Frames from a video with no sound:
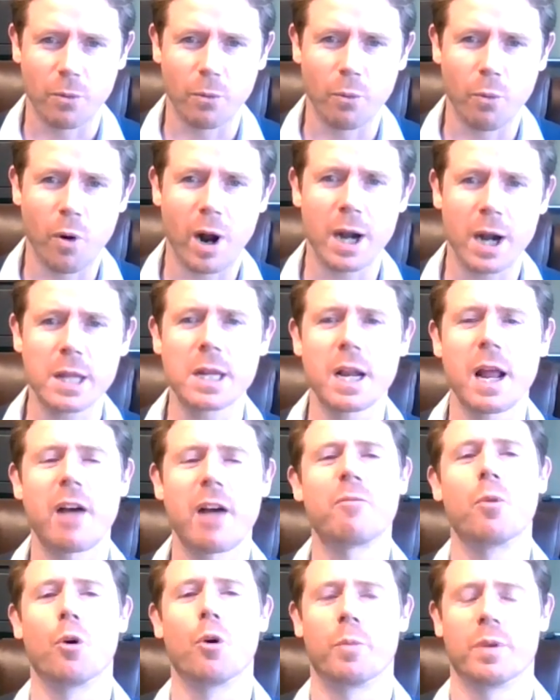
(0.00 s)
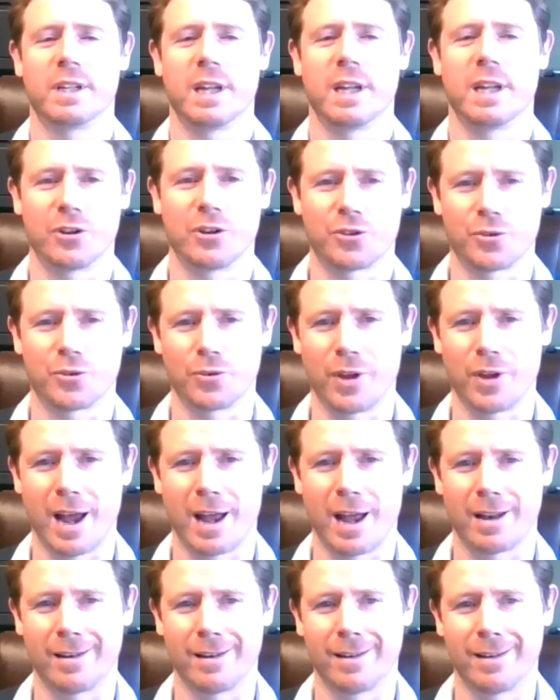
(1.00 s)
Why does it have more potential
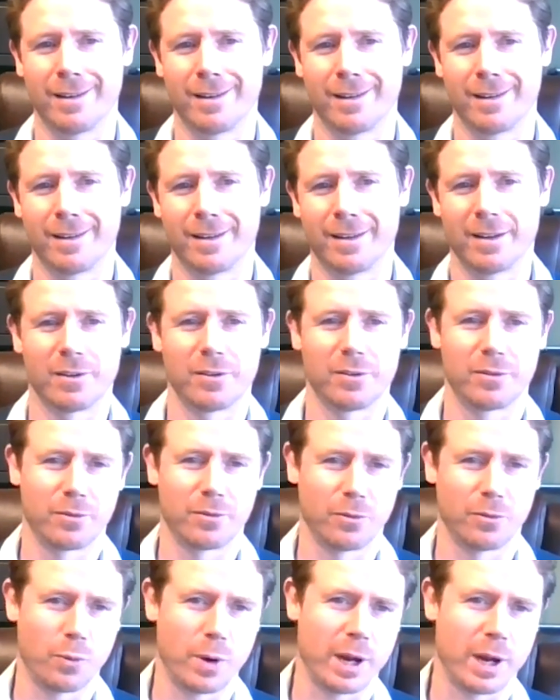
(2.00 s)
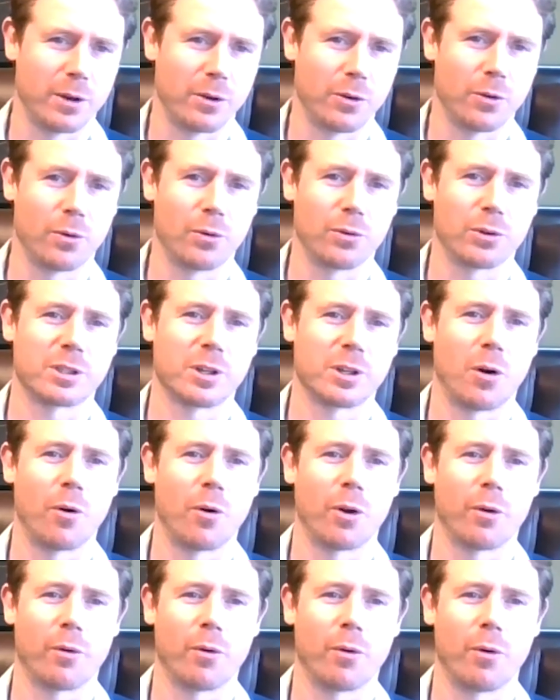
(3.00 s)
than wind or
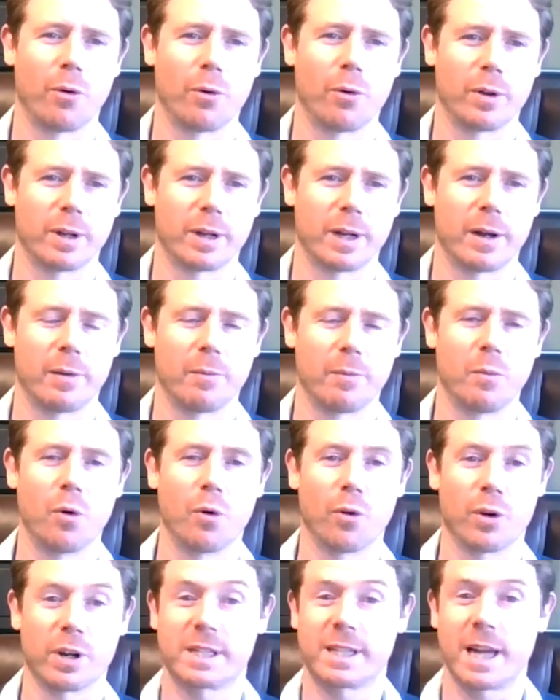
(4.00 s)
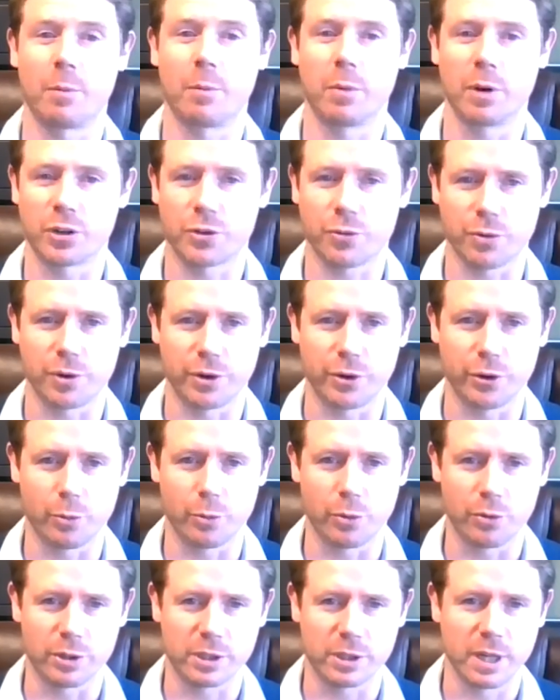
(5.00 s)
solar or more established
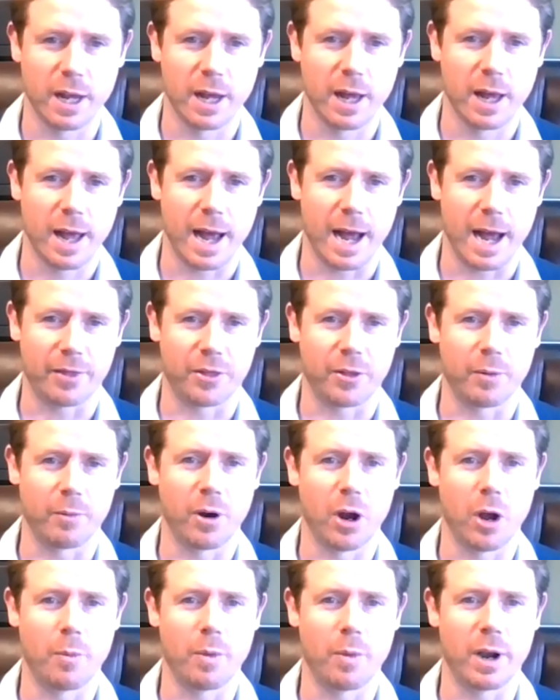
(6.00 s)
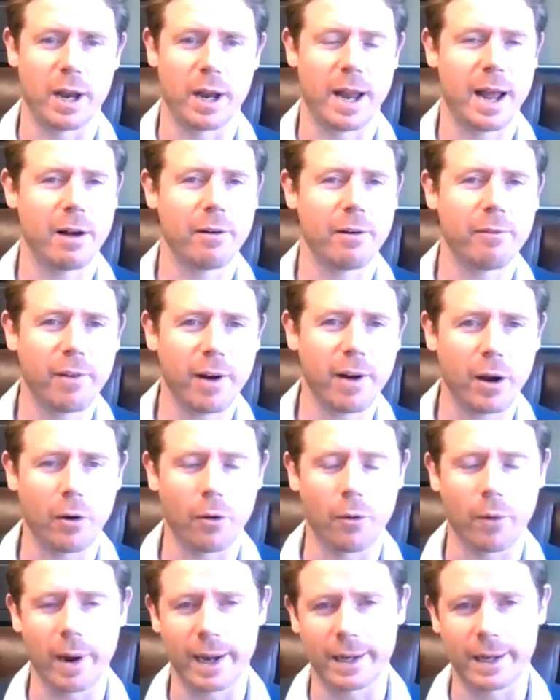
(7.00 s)
renewables at the moment? And how
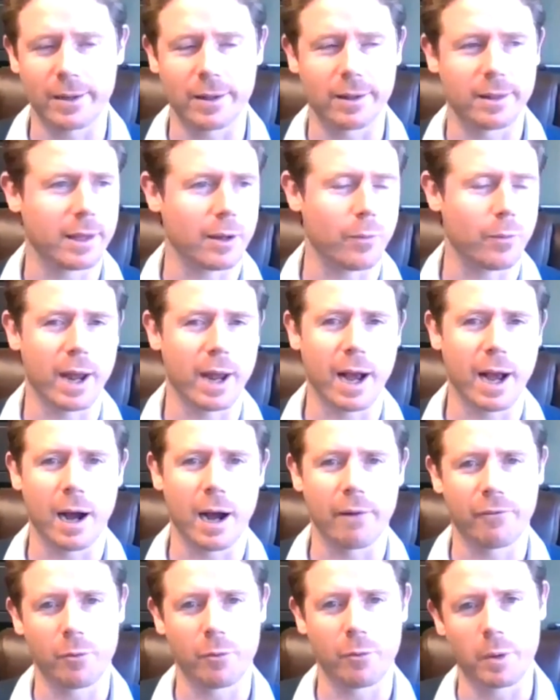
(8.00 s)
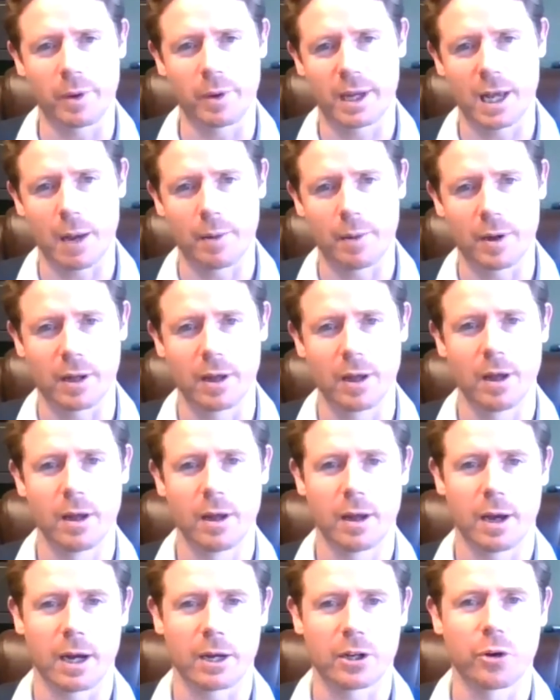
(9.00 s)
far away do you think we are from it becoming
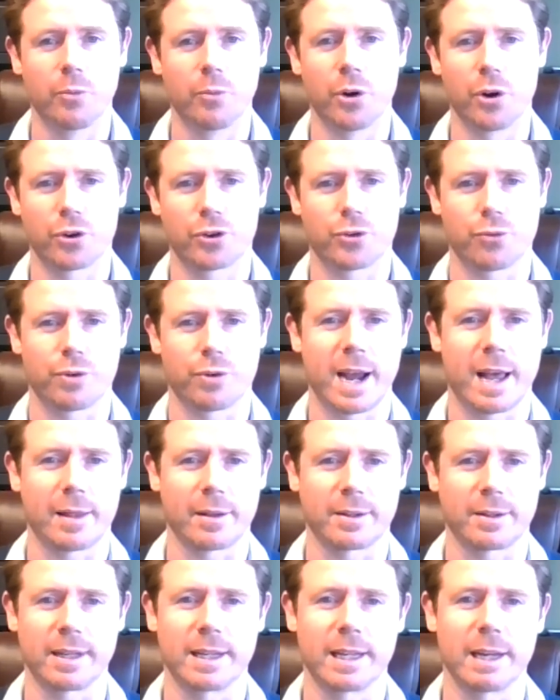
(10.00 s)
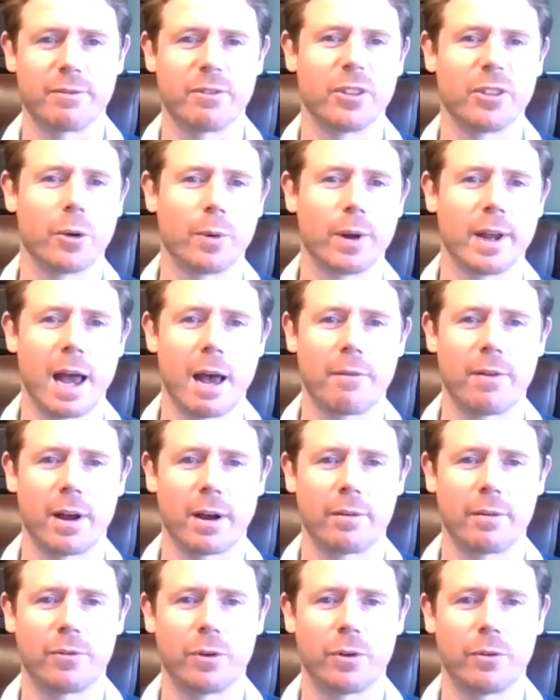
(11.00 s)
a commercial reality, given that we have
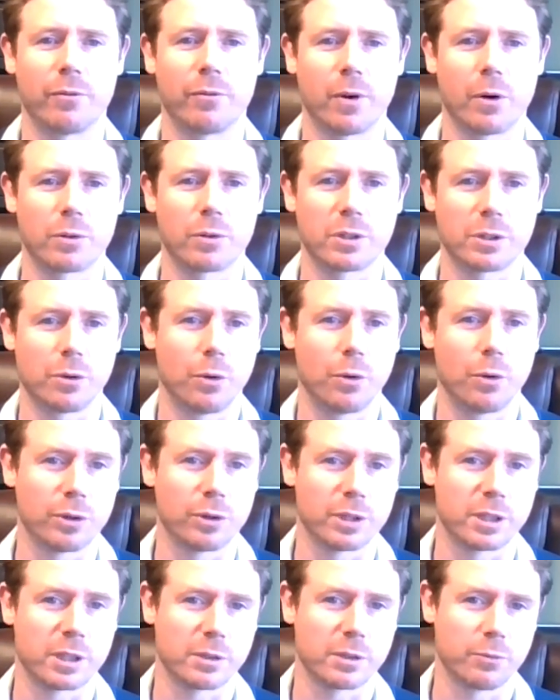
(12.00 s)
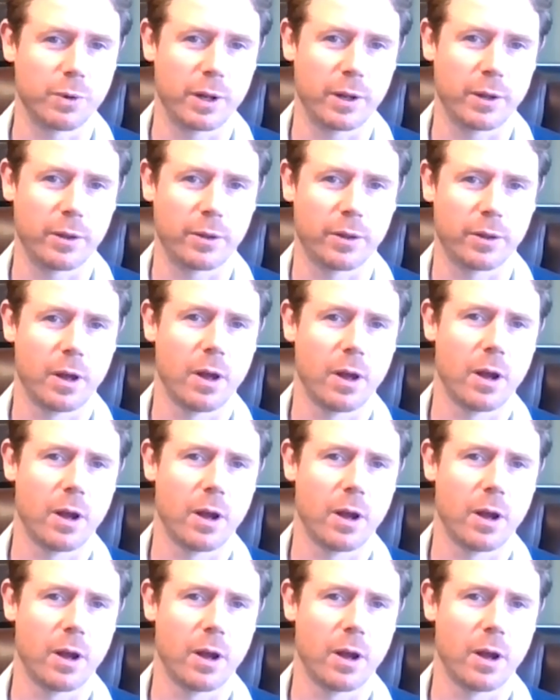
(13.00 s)
had a few false dawns with